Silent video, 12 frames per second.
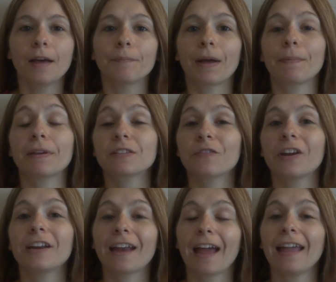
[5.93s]
My best friend
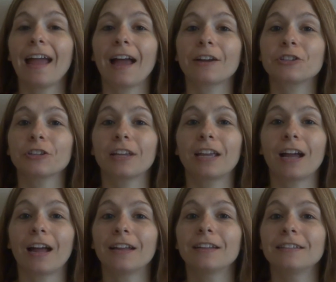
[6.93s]
and I actually
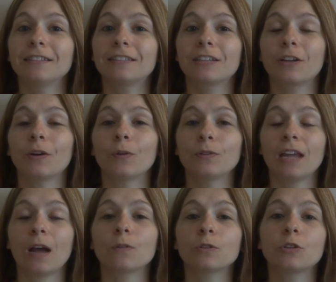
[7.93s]
got to go
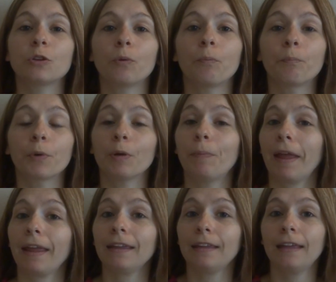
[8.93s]
down to
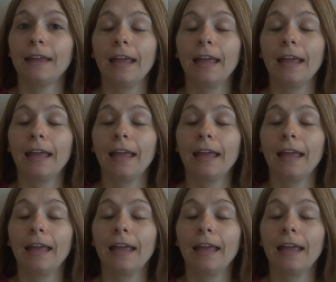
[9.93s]
Burbank